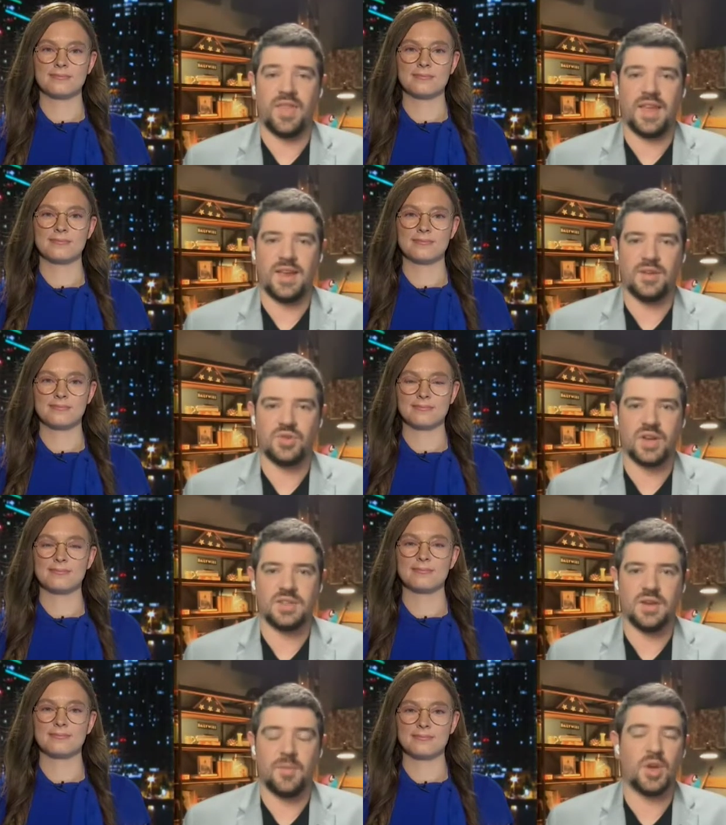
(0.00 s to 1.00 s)
Speaker 1: when they uh, tried
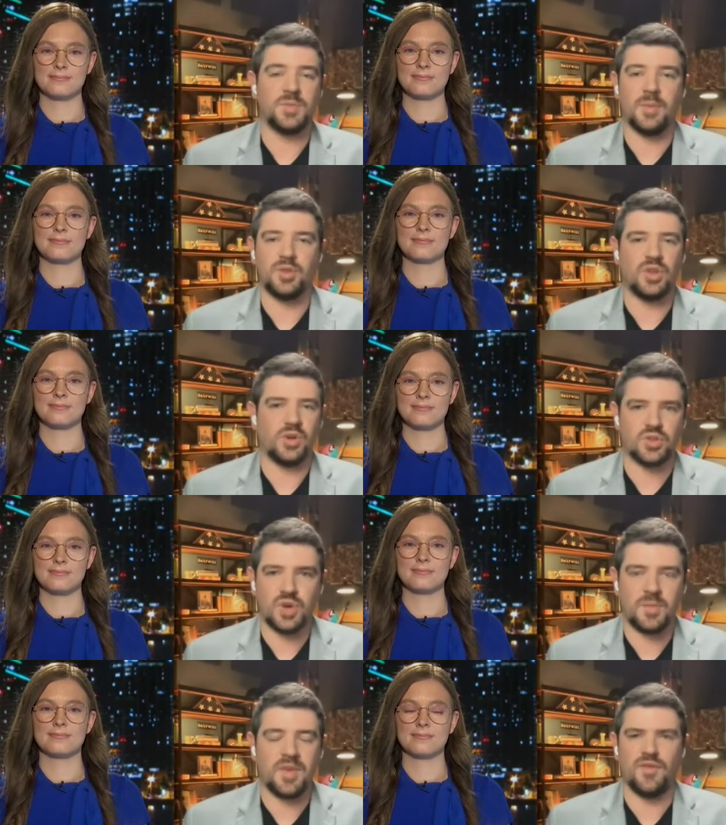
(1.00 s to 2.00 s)
to oppose people to Donald
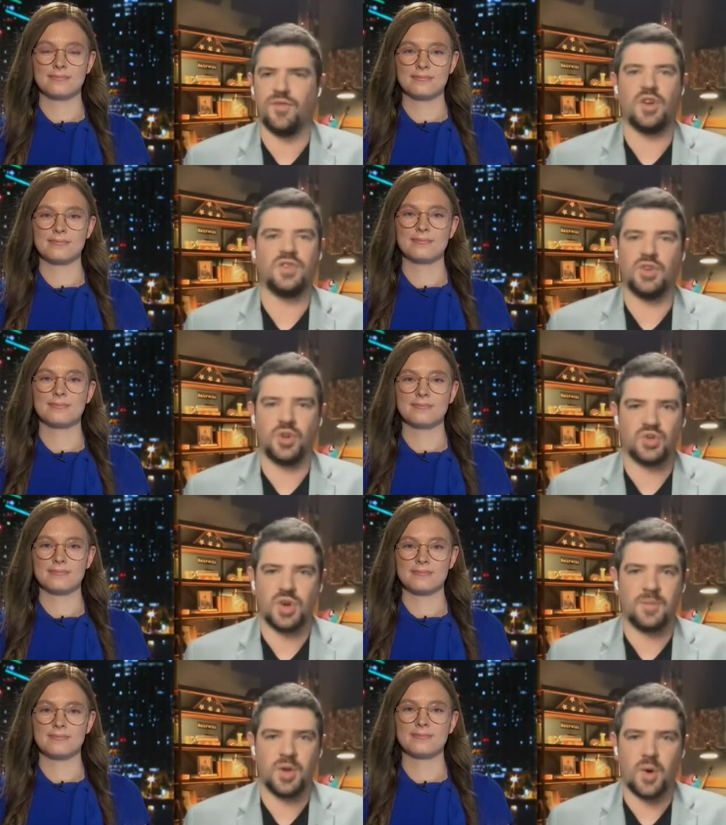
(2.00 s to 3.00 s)
Trump. If you voted for Donald
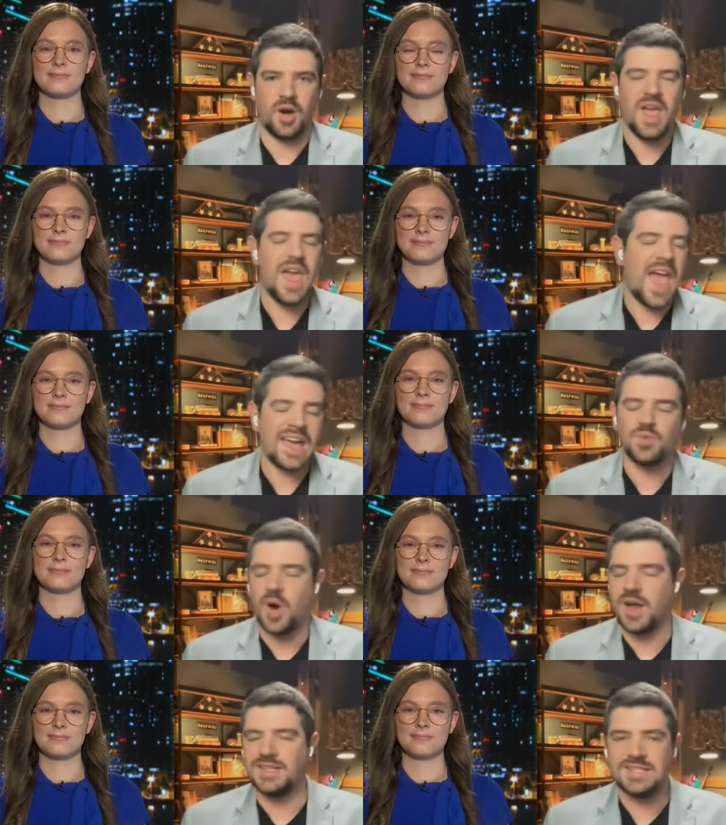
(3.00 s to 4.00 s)
Trump, you are X,
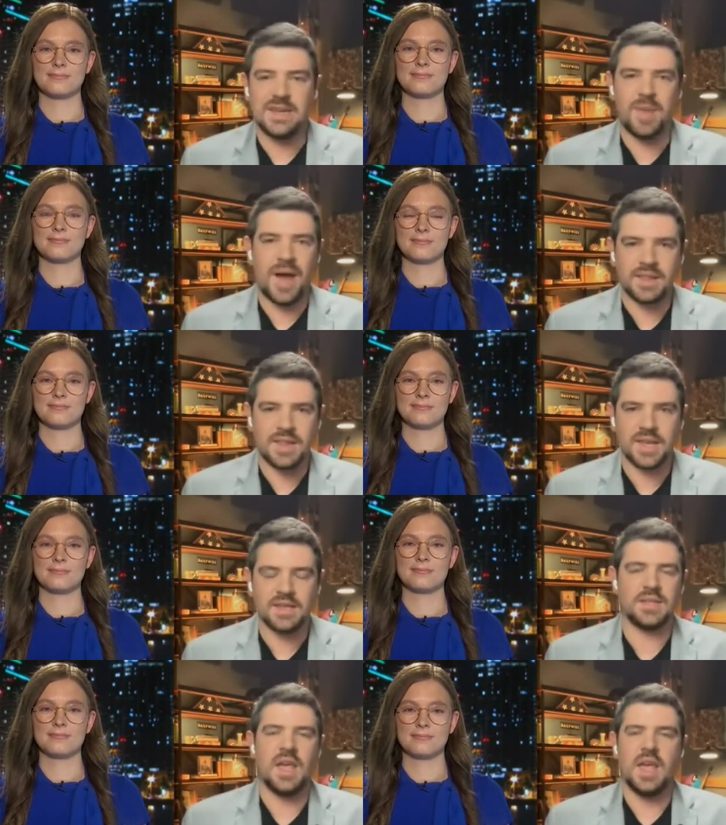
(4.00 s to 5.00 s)
Y, and Z bad
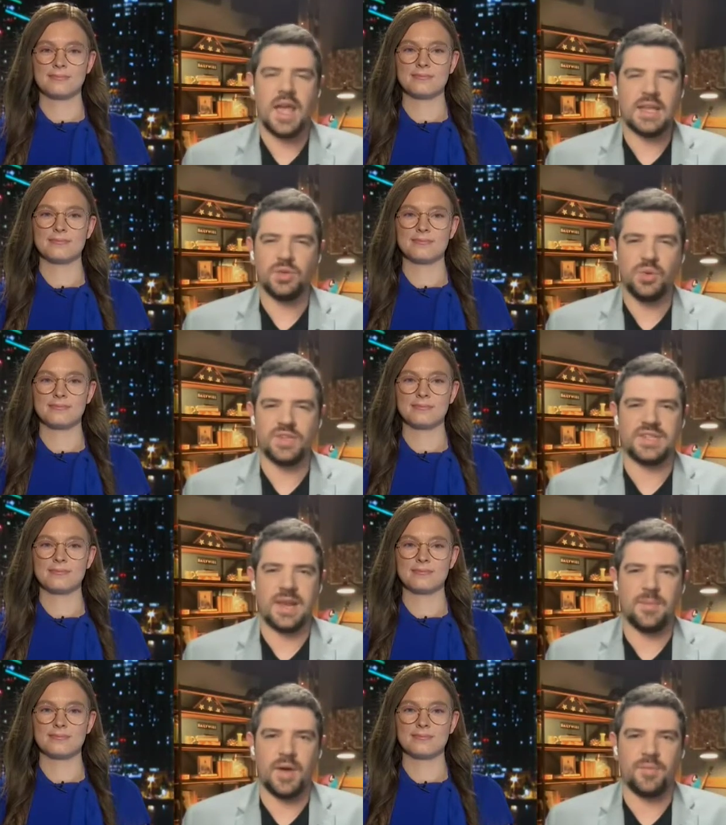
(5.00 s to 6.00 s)
things. It's all the
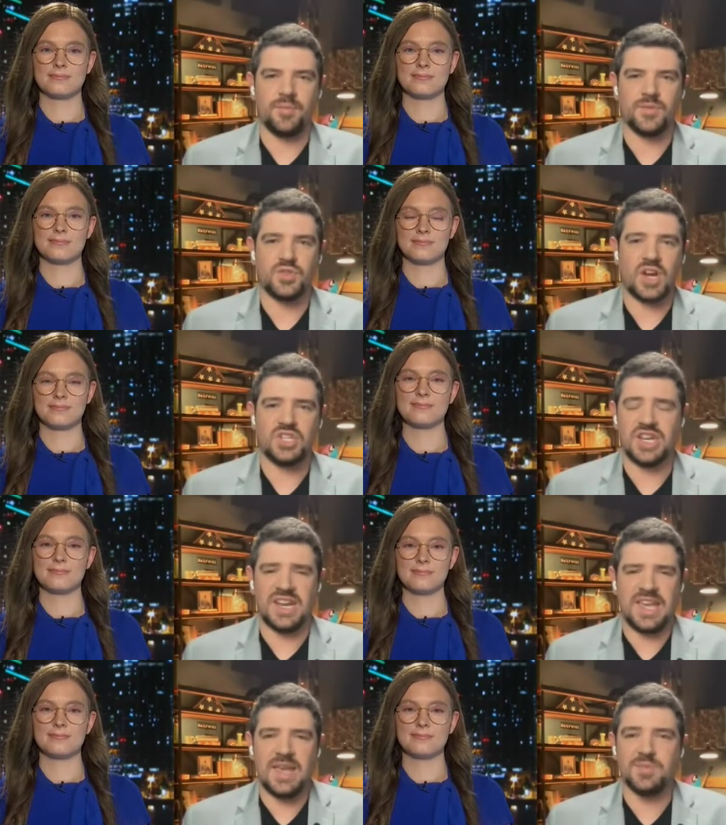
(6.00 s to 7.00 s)
same um, strategy,
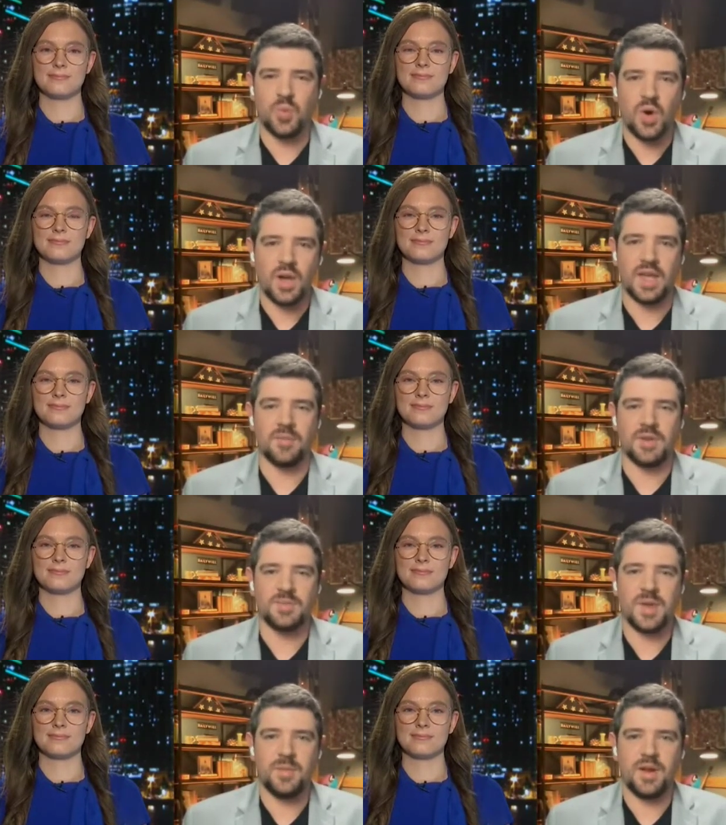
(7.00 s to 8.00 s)
and it keeps working
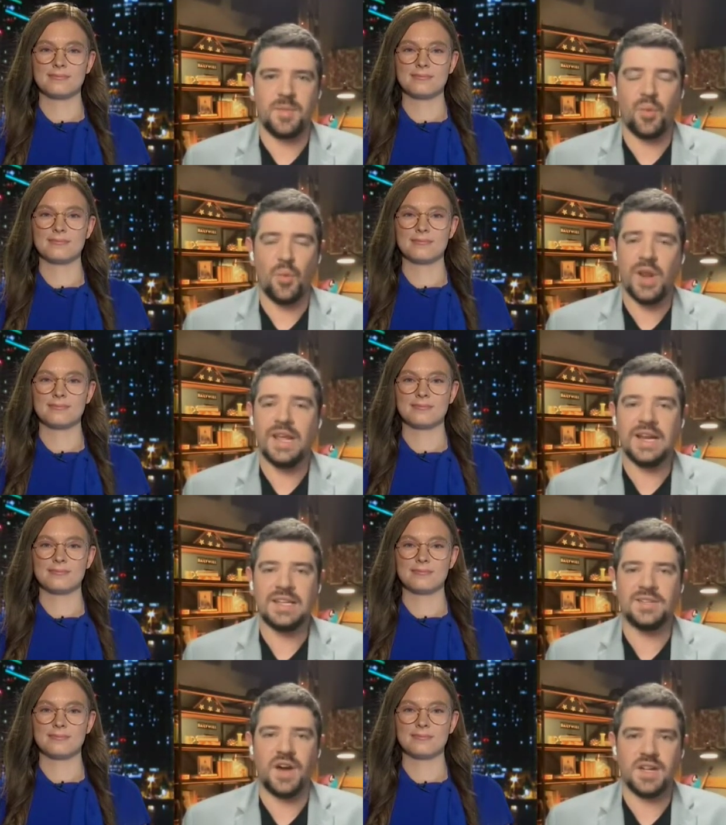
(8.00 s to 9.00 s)
because people are being
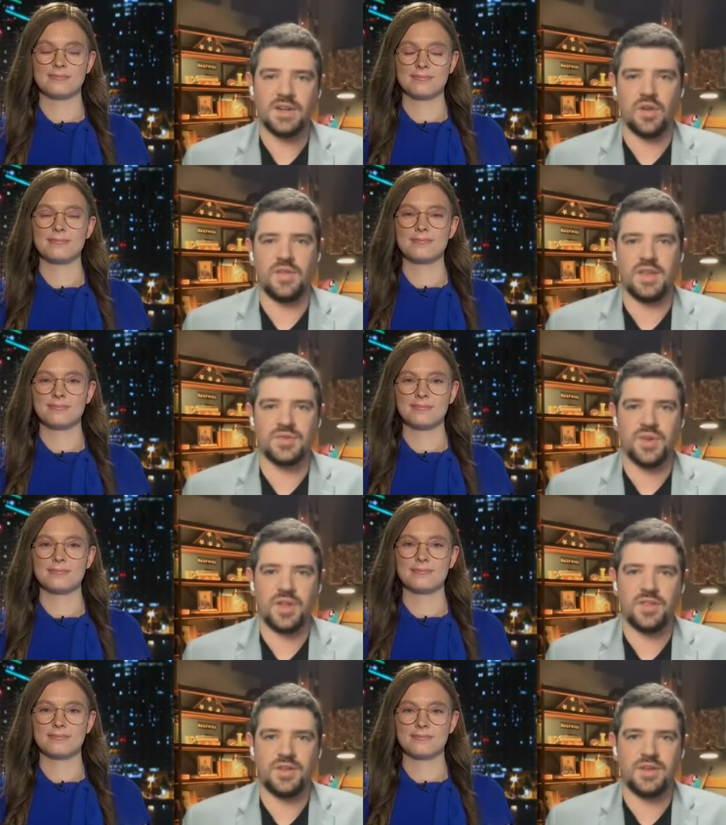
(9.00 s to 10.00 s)
willingly divided over this
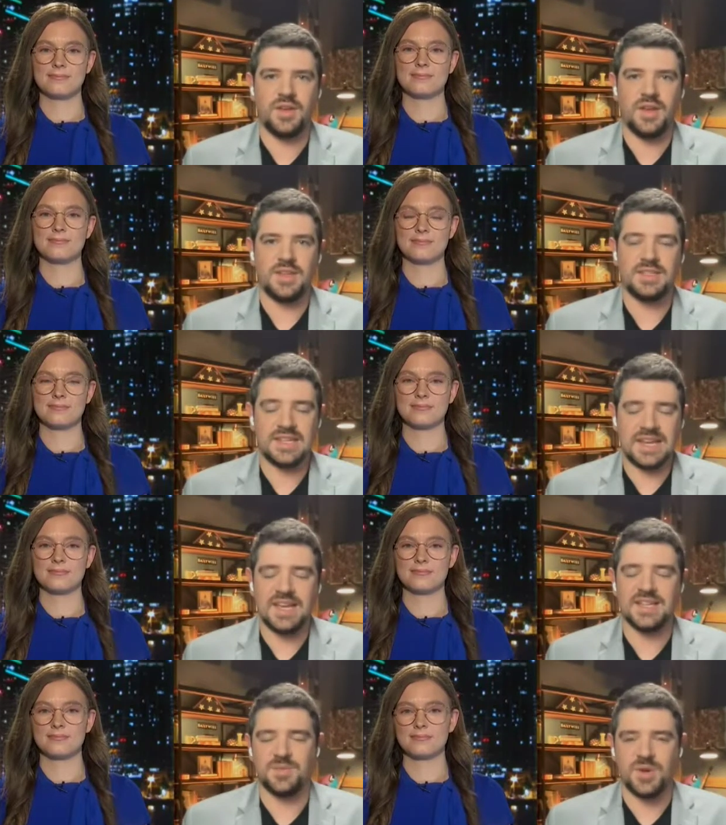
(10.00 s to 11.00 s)
rather than seeing
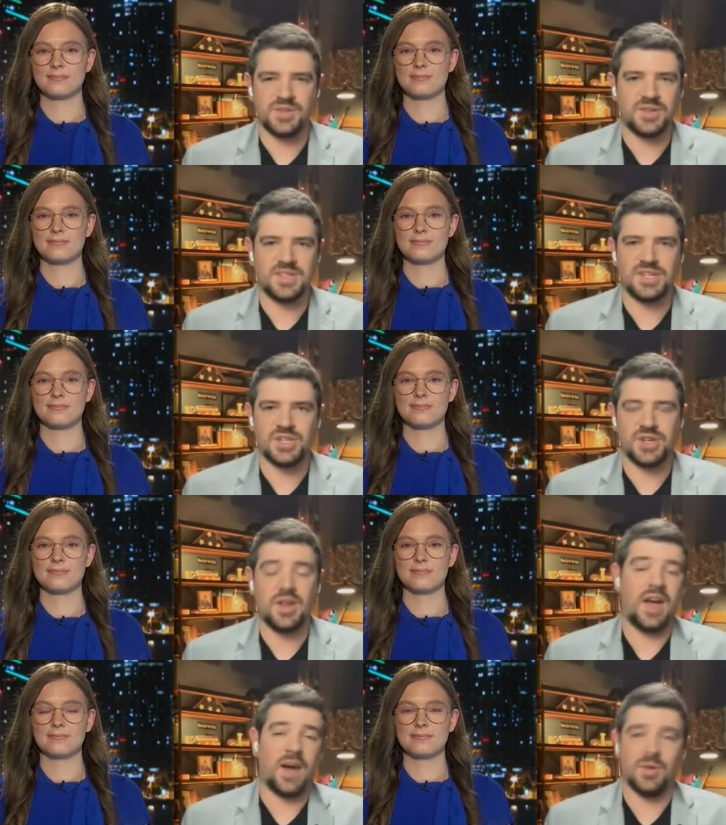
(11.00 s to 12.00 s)
it as a personal
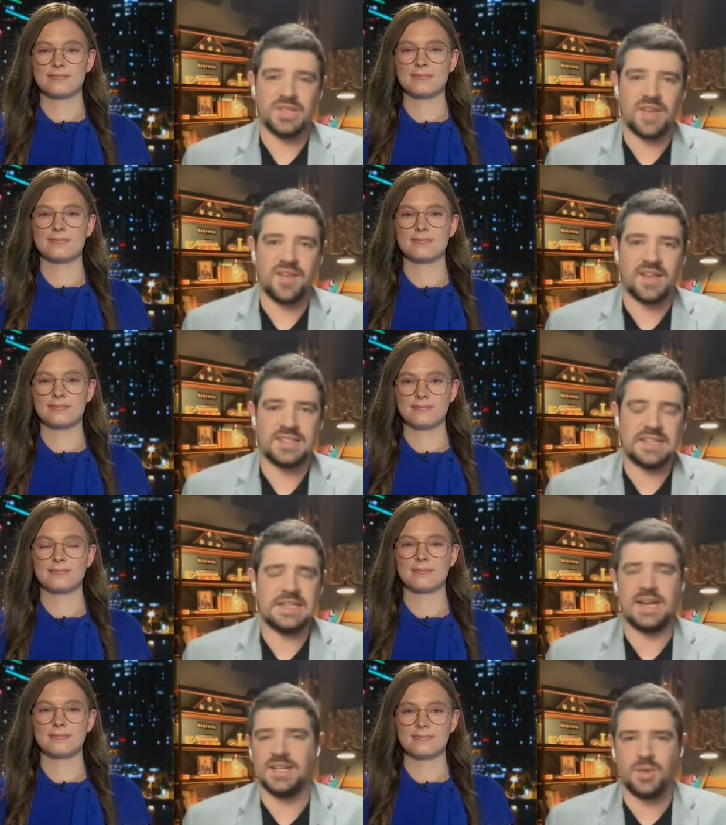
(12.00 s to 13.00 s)
decision. I want to get
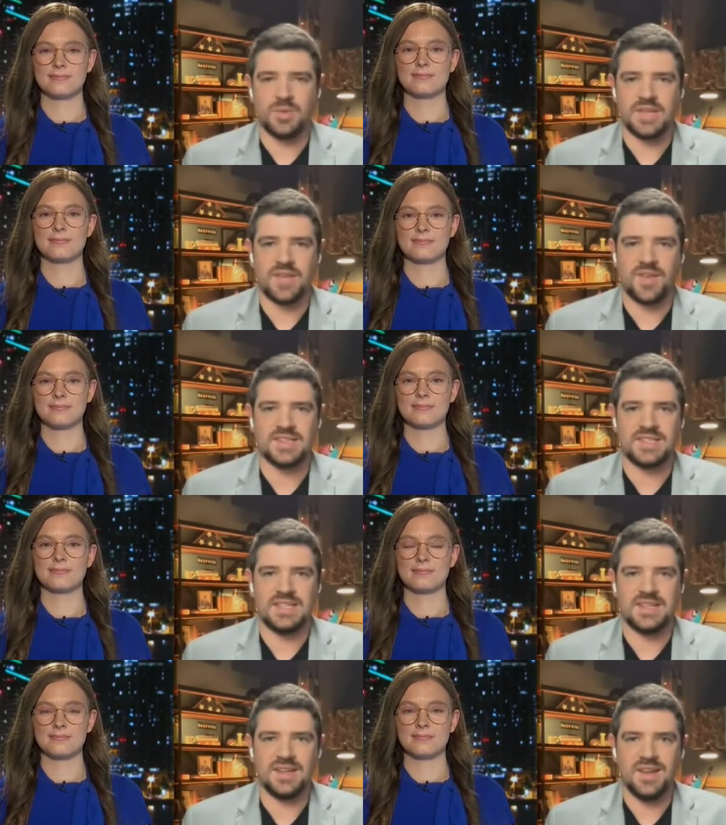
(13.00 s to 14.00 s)
vaccinated. I don't want to get
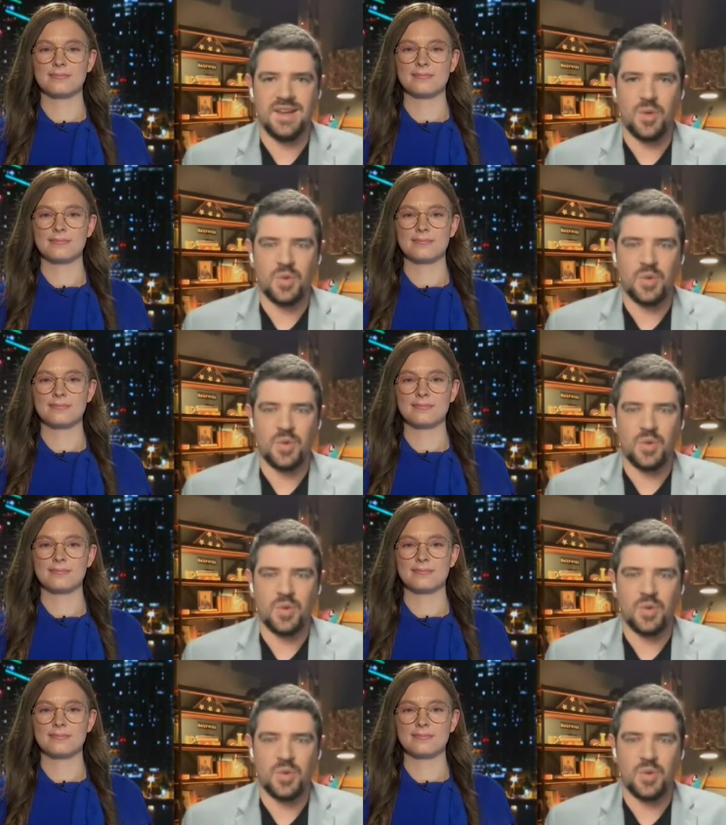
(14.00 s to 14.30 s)
vaccinated.